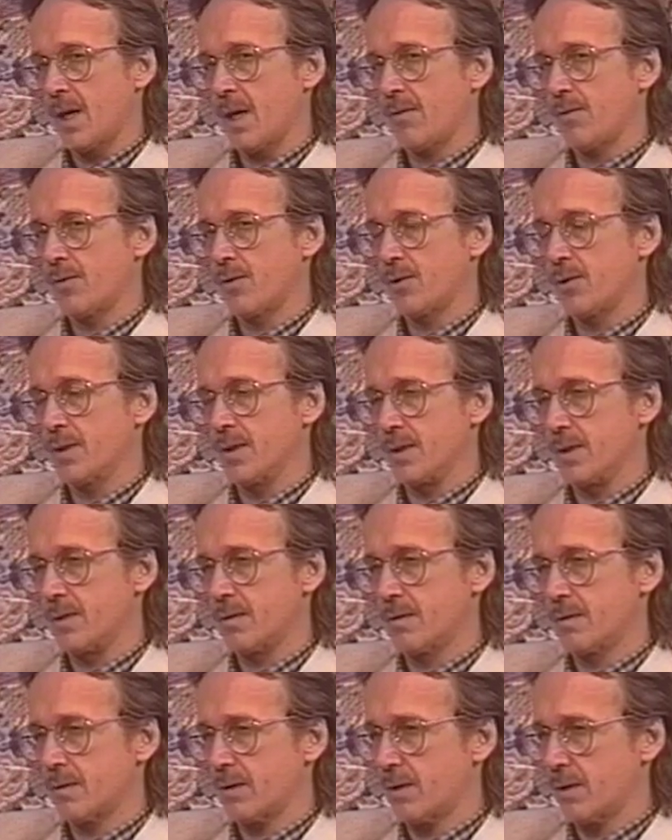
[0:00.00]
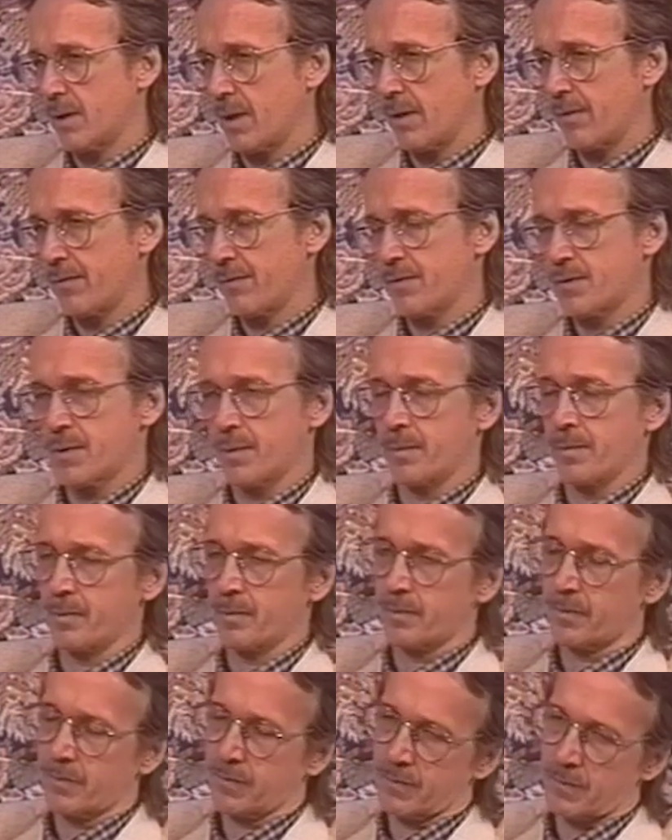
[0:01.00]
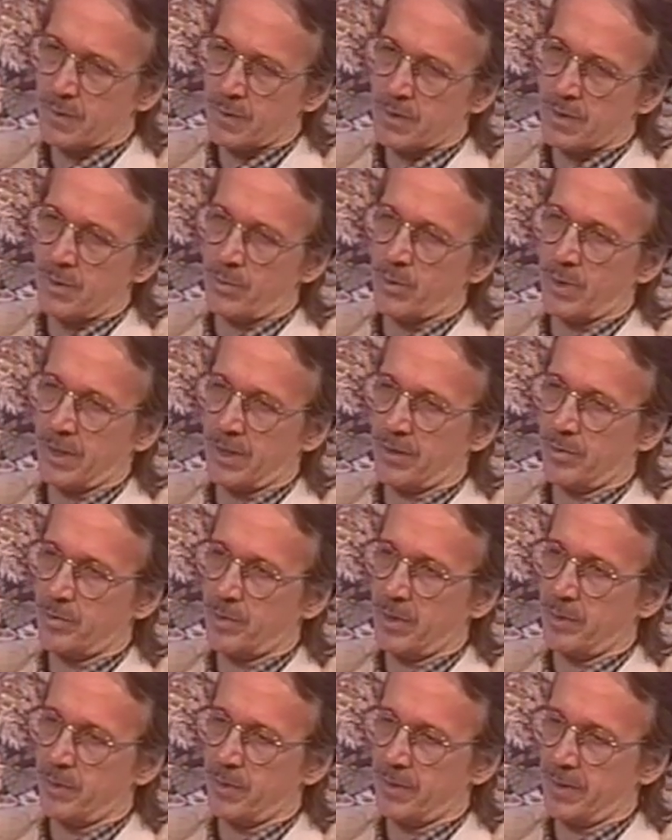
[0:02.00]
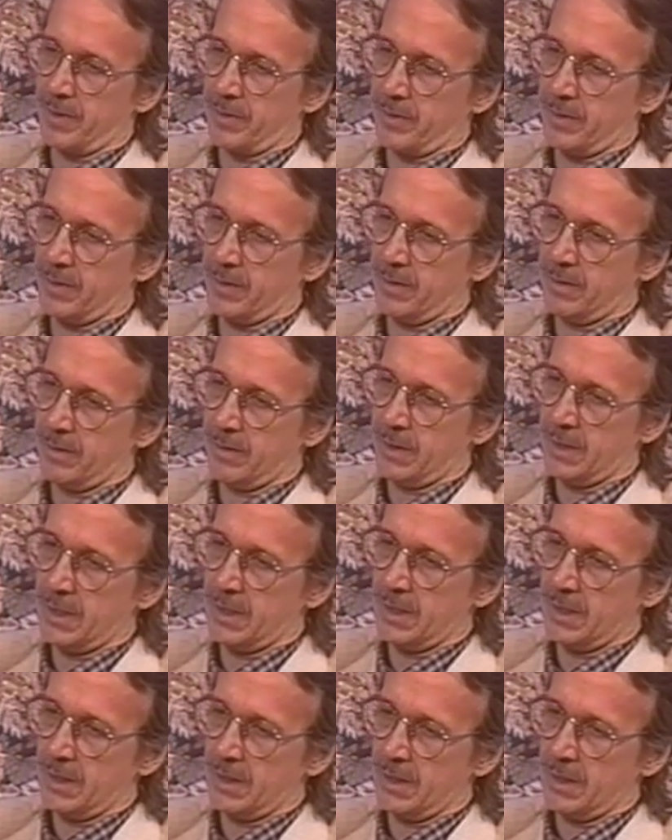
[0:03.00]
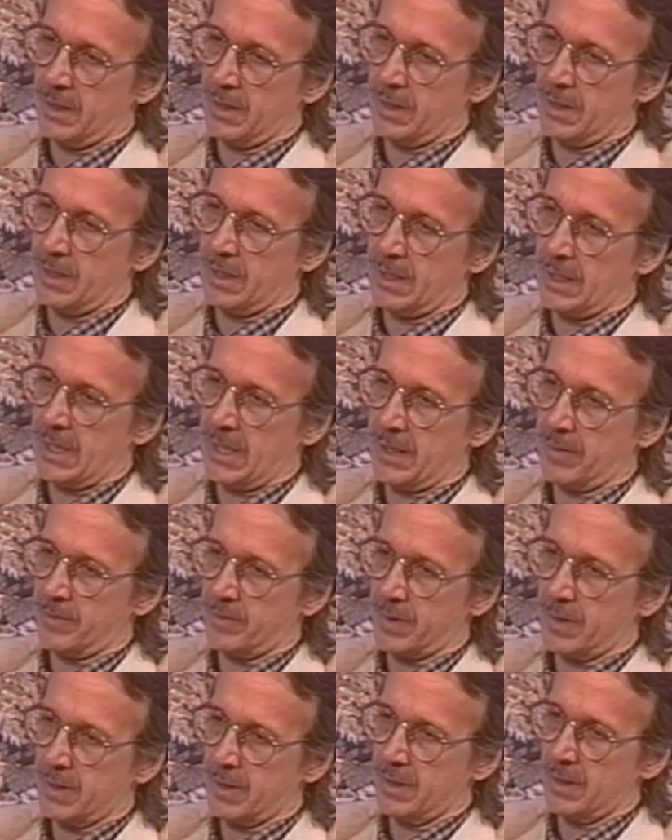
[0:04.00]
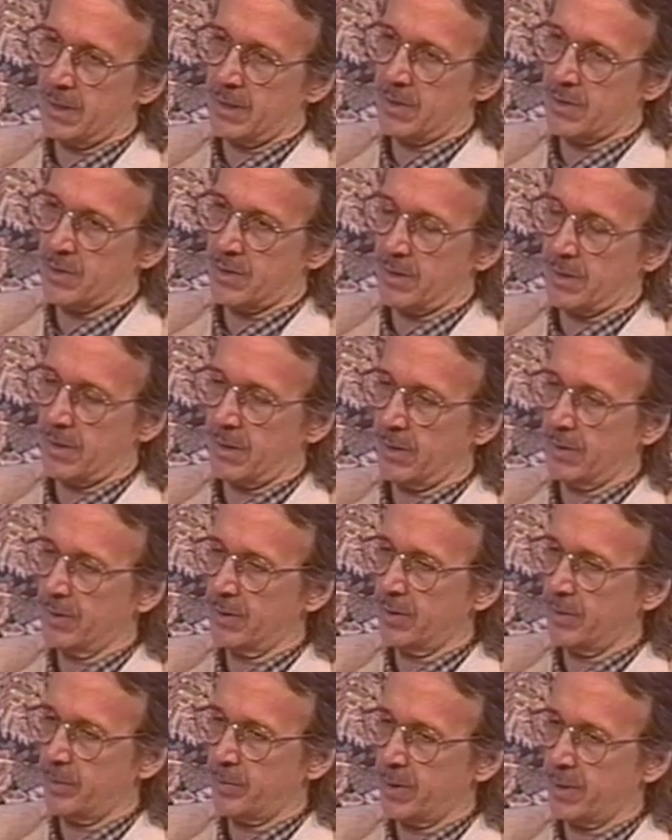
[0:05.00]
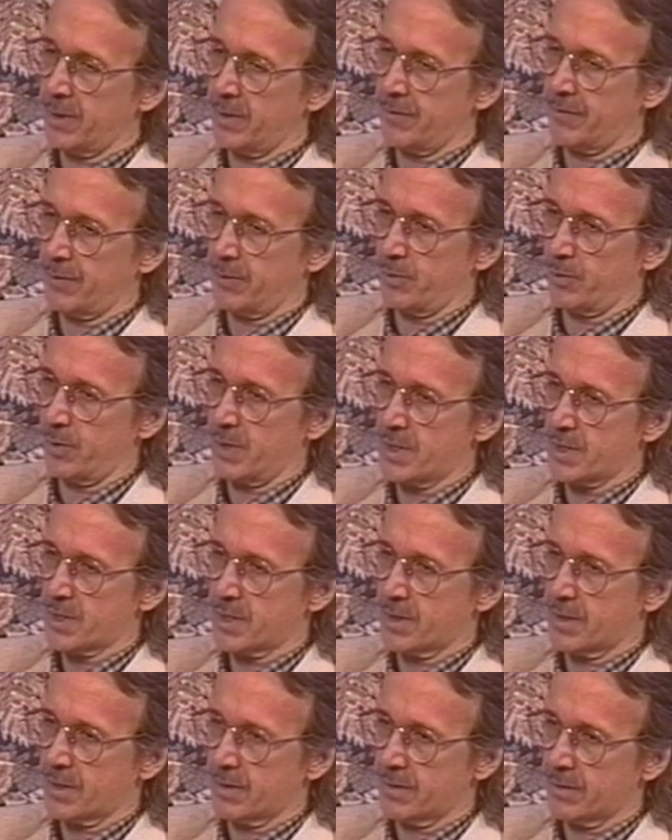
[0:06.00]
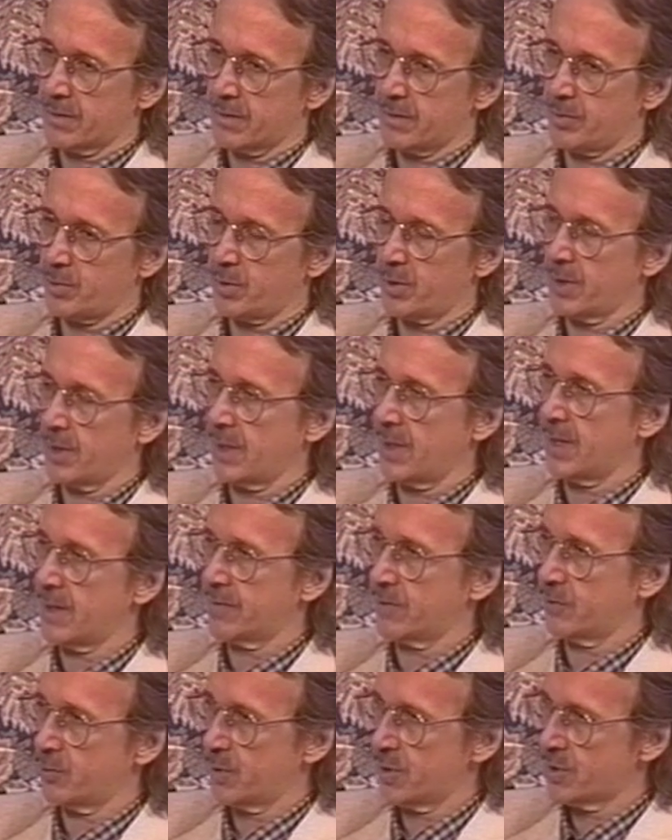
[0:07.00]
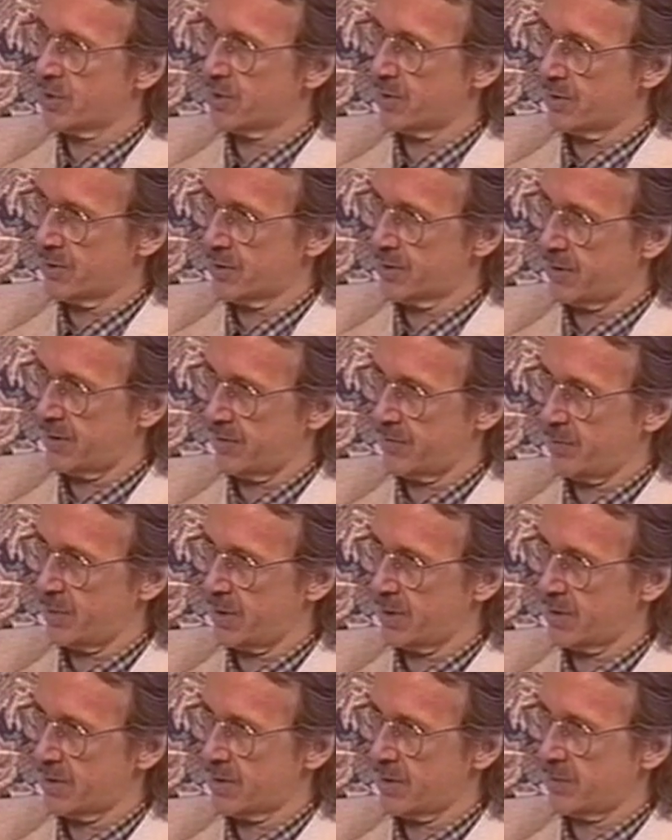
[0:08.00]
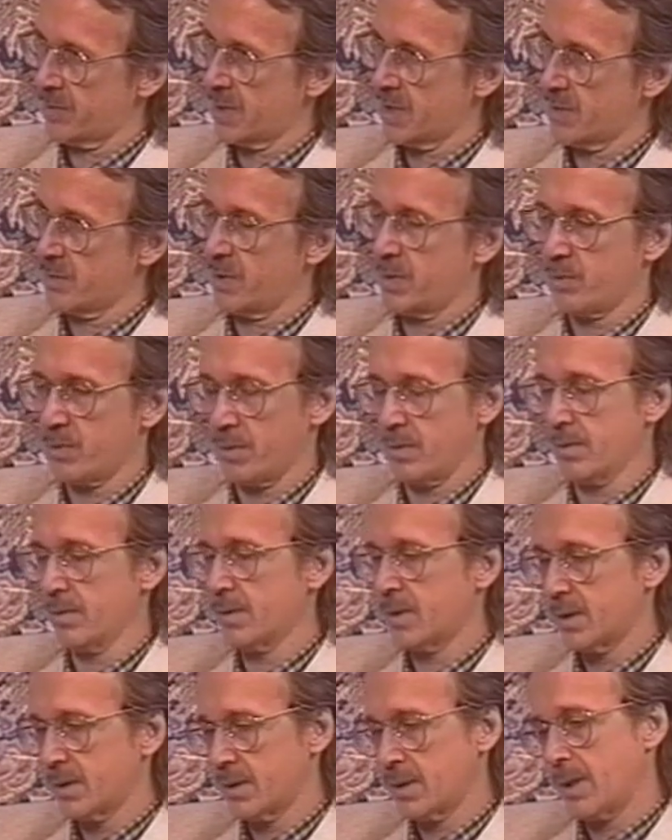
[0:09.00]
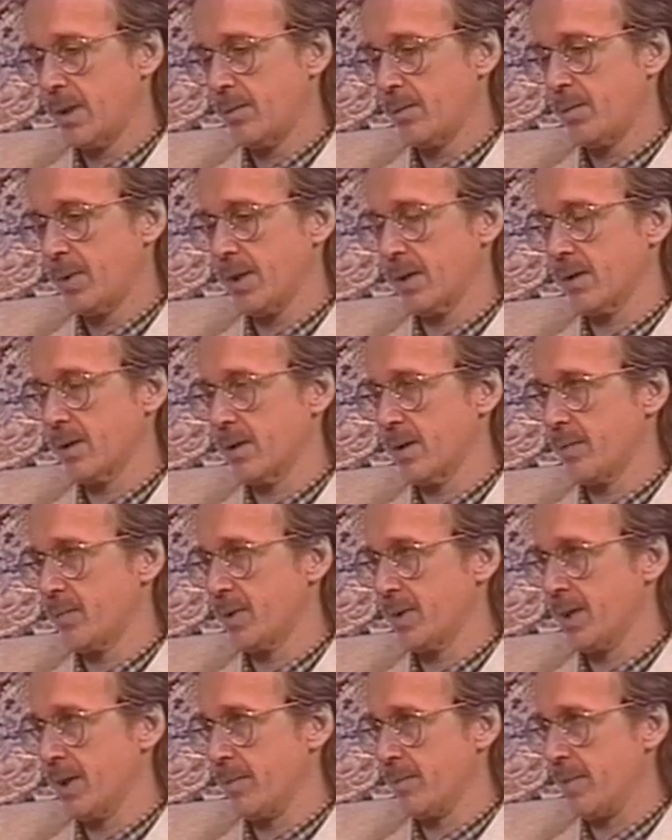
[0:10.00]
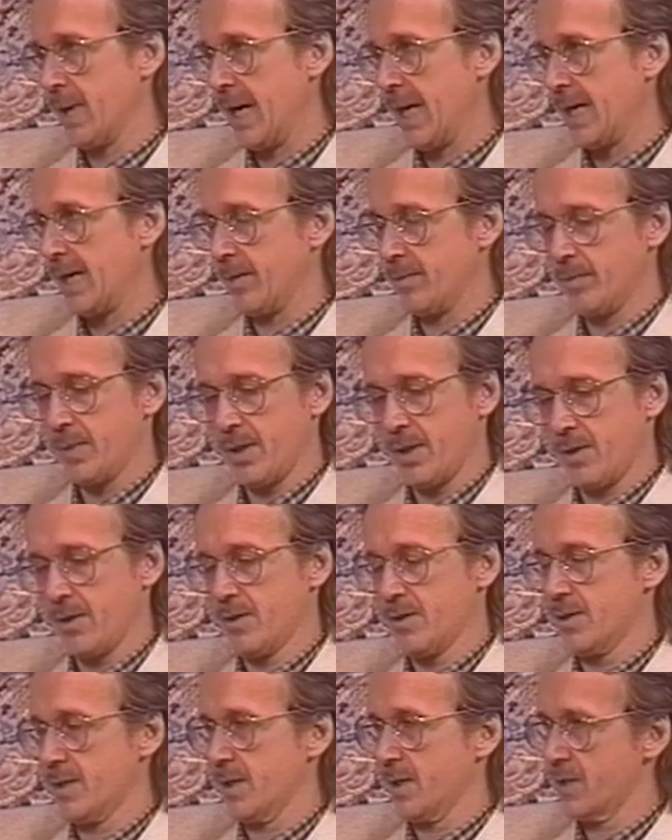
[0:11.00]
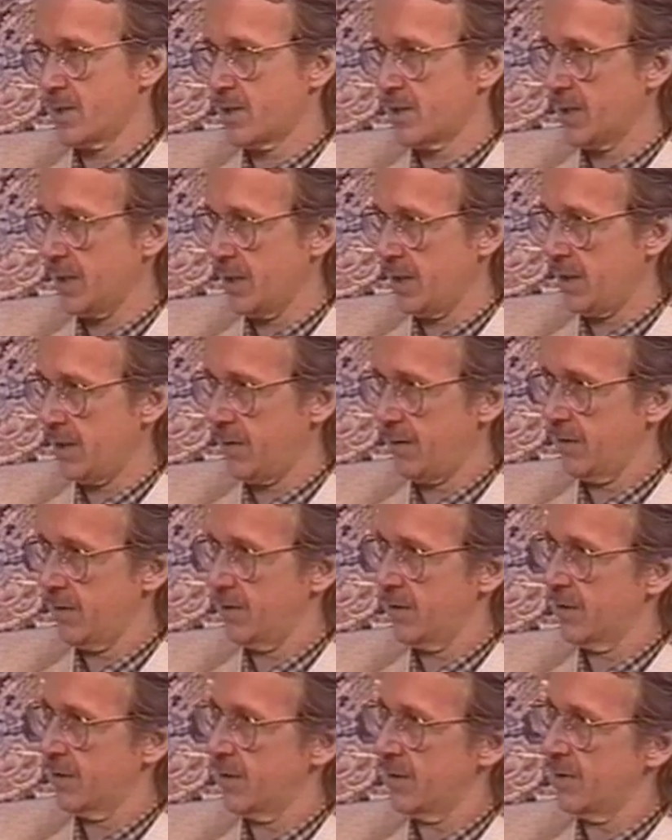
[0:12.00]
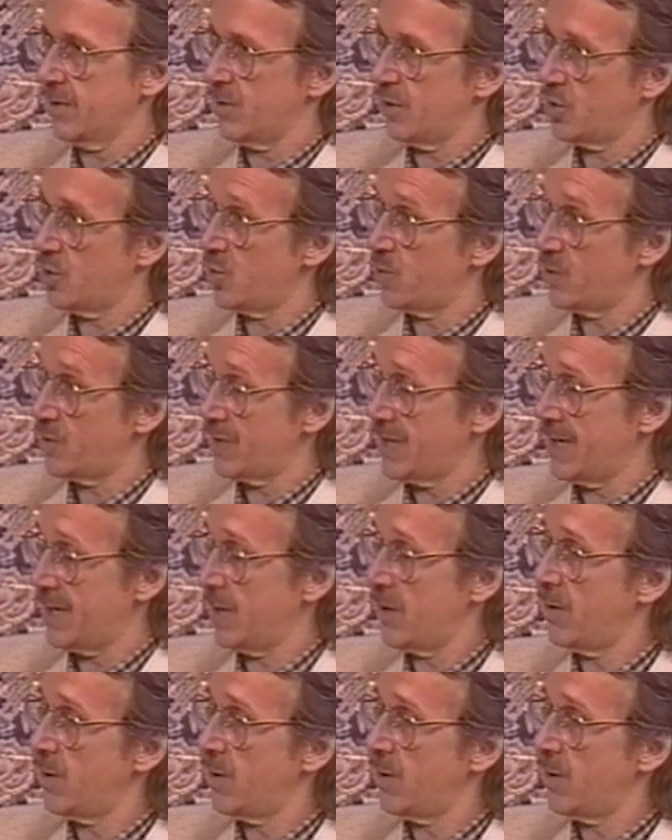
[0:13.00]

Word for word: I've heard that uh, some some record people that that is a, a little bit of a risk to put a lot of original stuff because sometimes people pick it up and they buy it because they see sure. tunes they